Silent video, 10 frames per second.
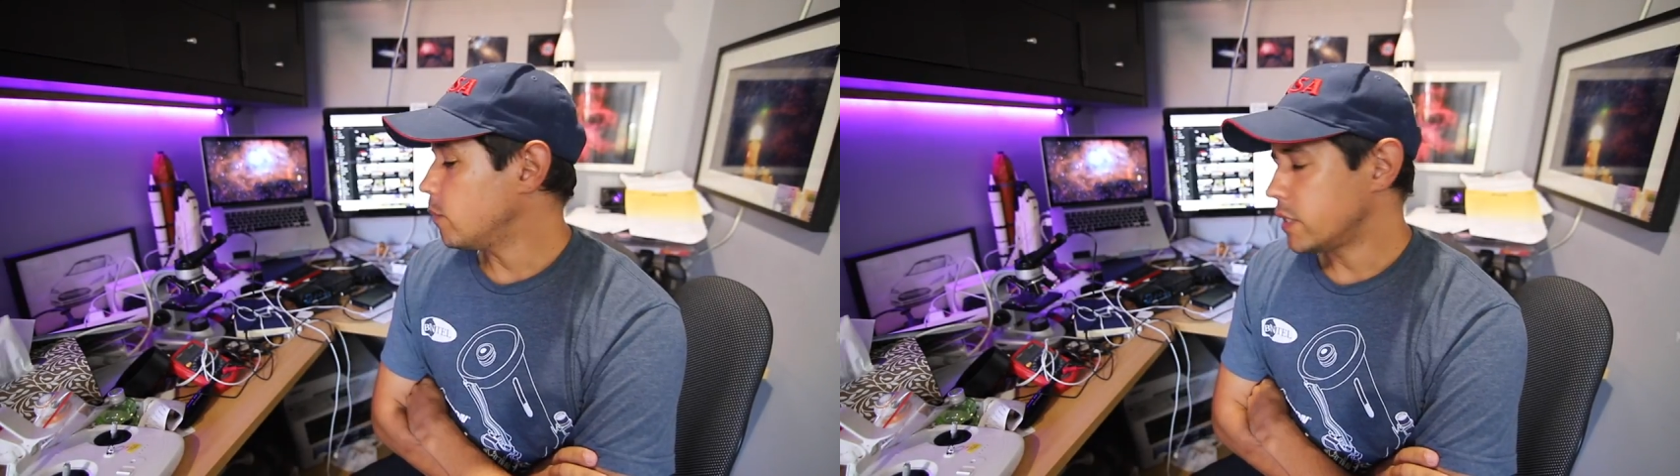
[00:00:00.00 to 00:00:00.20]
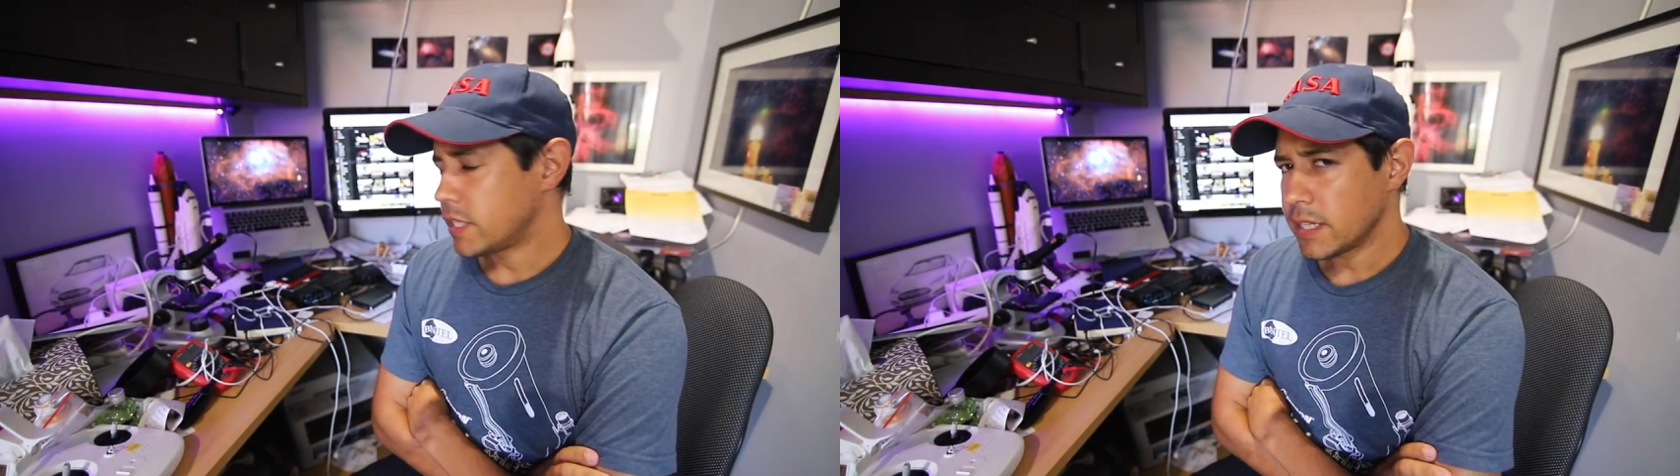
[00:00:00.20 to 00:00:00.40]

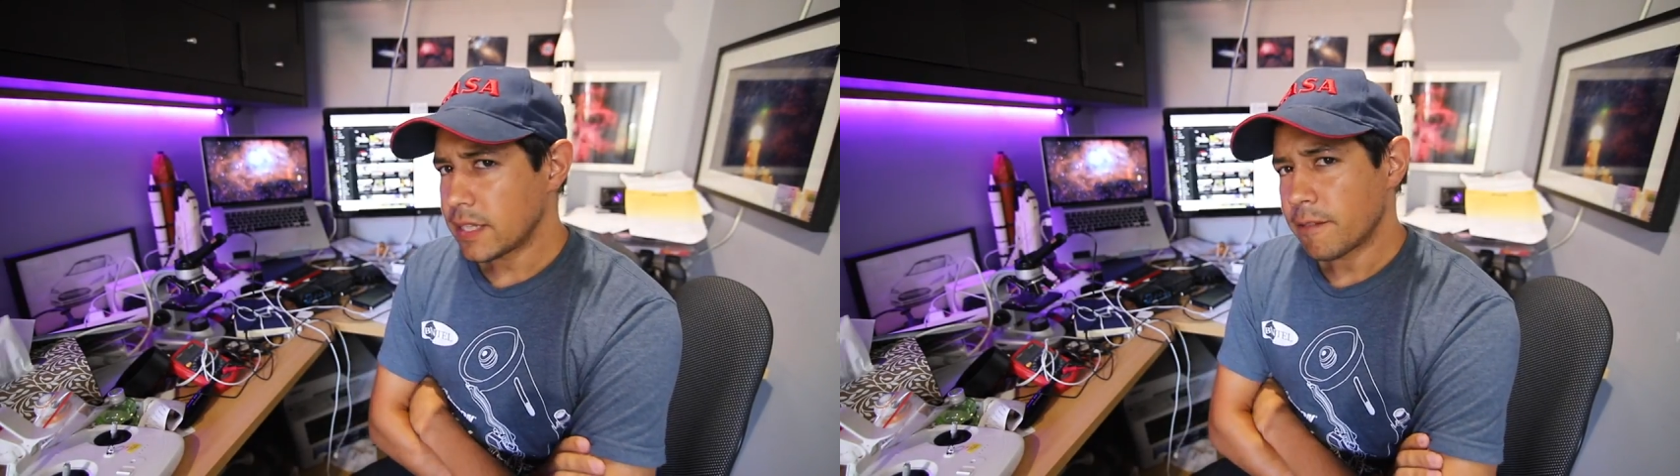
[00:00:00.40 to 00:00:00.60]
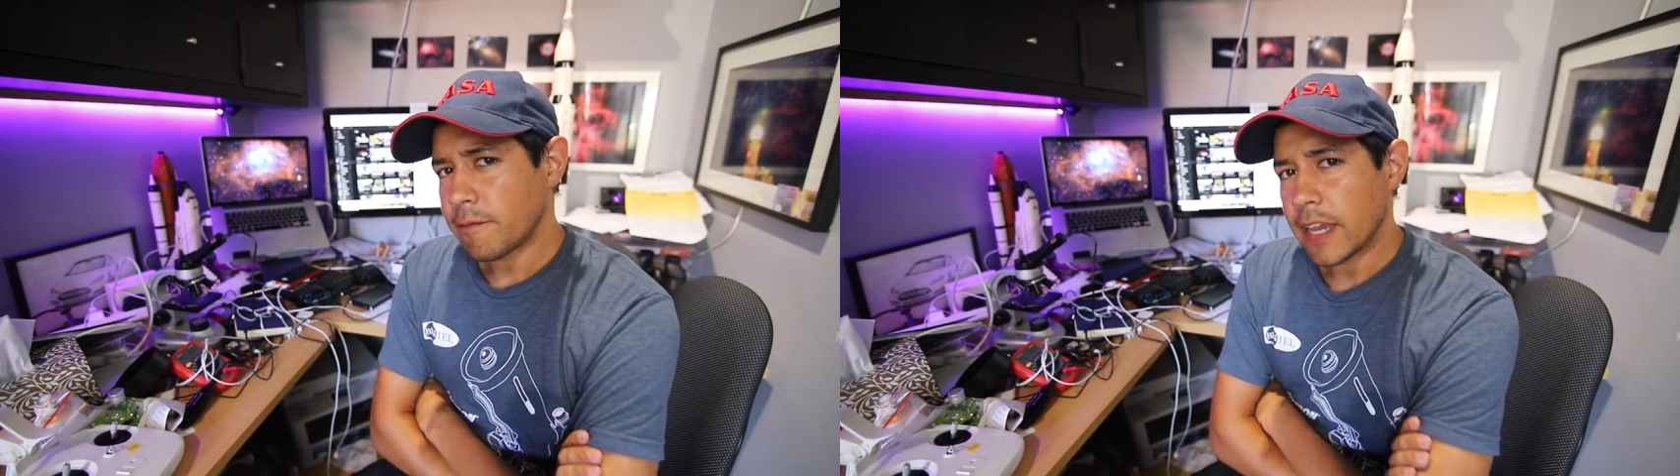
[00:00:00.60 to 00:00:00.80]
It was
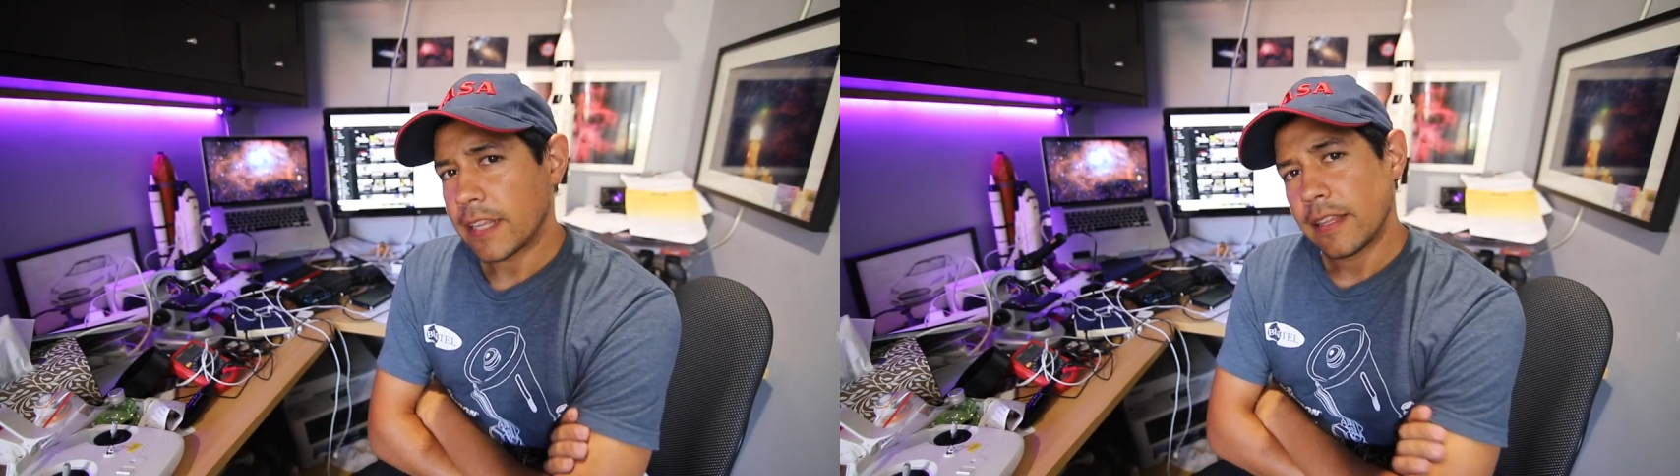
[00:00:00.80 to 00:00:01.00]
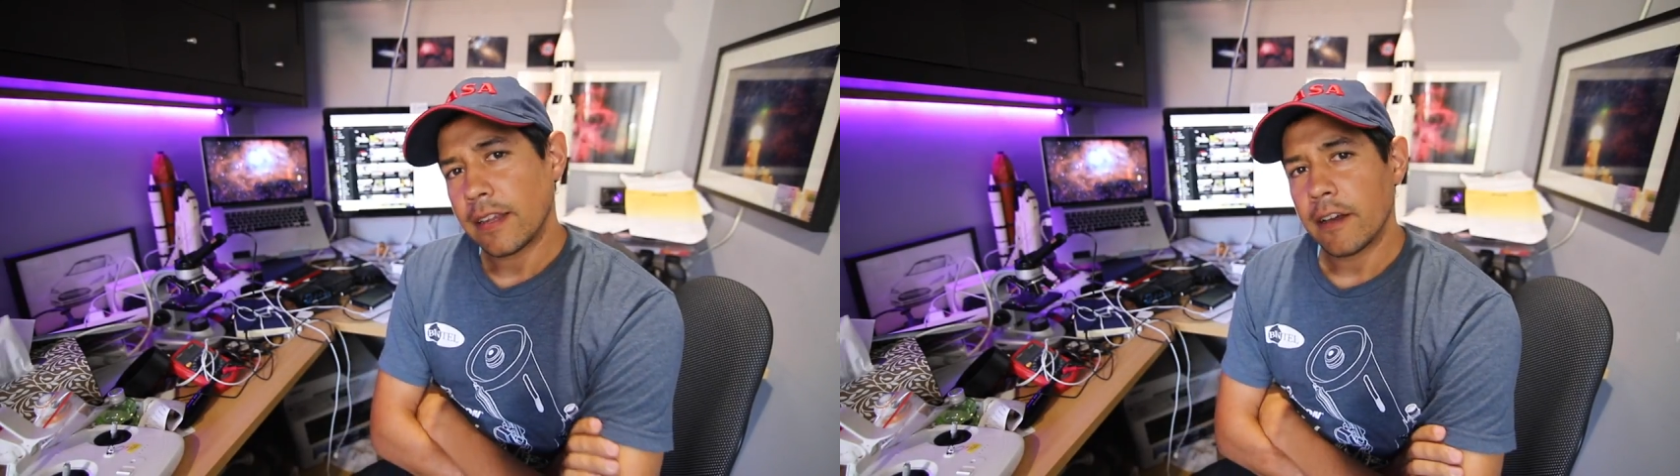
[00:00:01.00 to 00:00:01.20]
just the
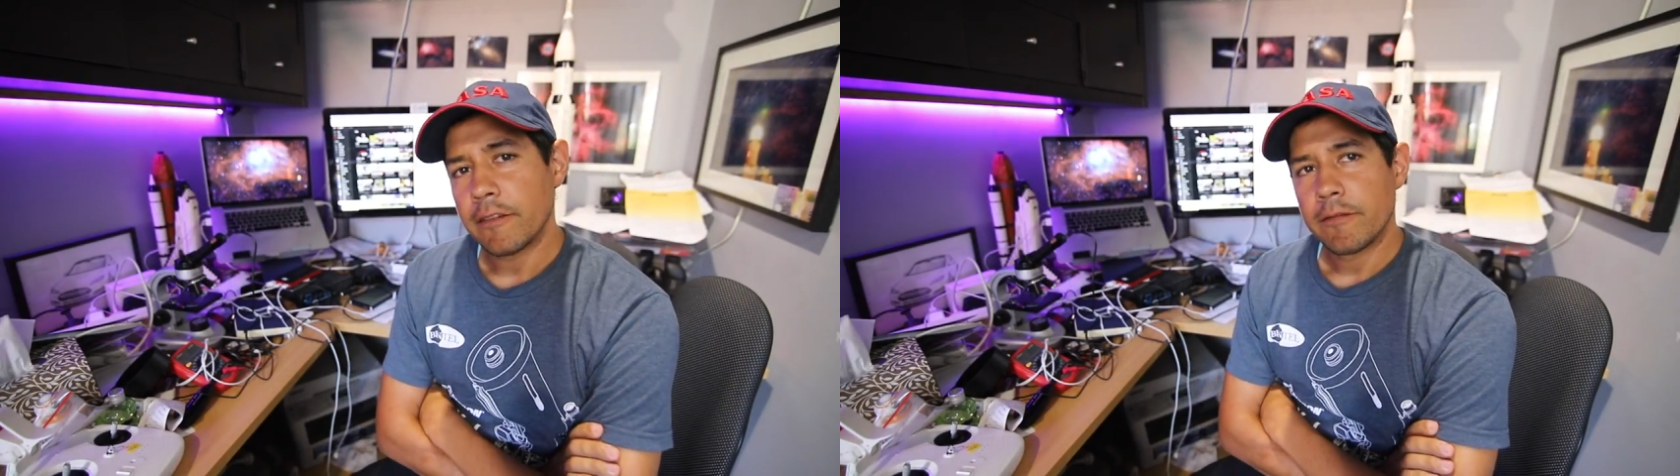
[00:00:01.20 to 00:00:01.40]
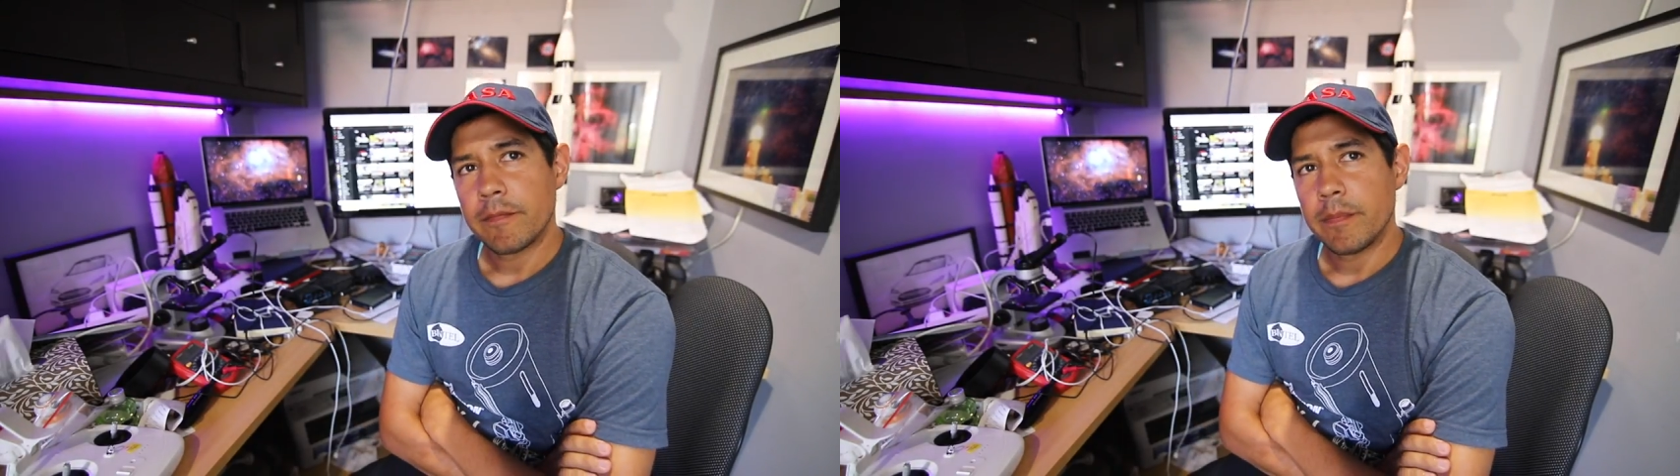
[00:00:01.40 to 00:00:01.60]
fact that
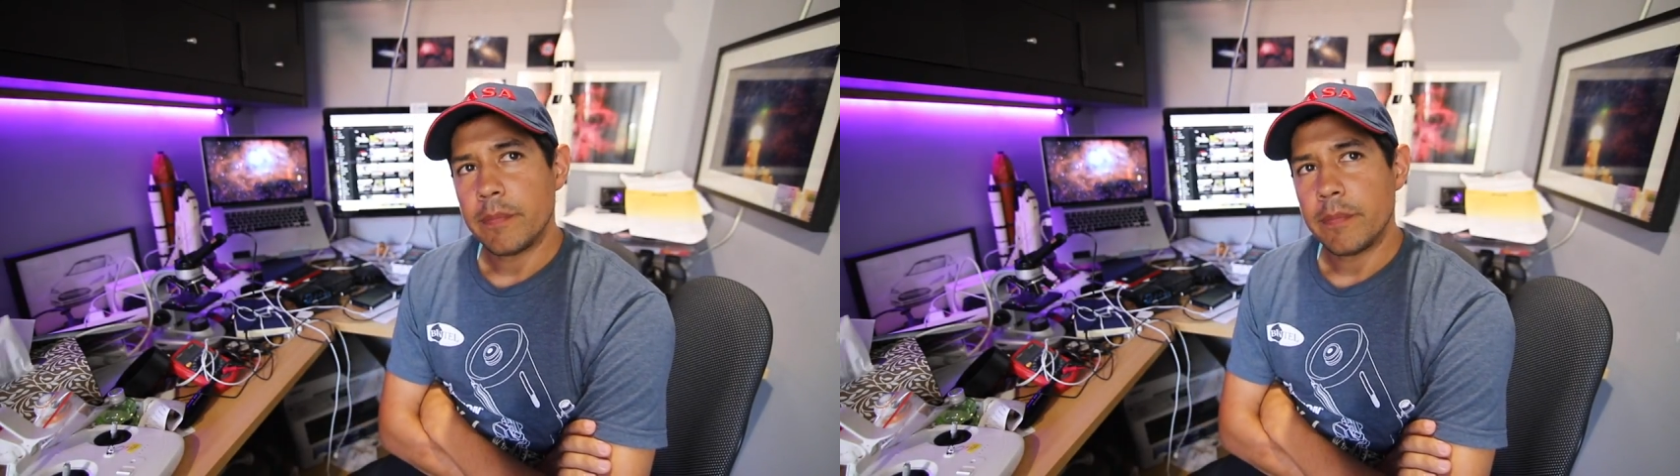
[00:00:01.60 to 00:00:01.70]
I've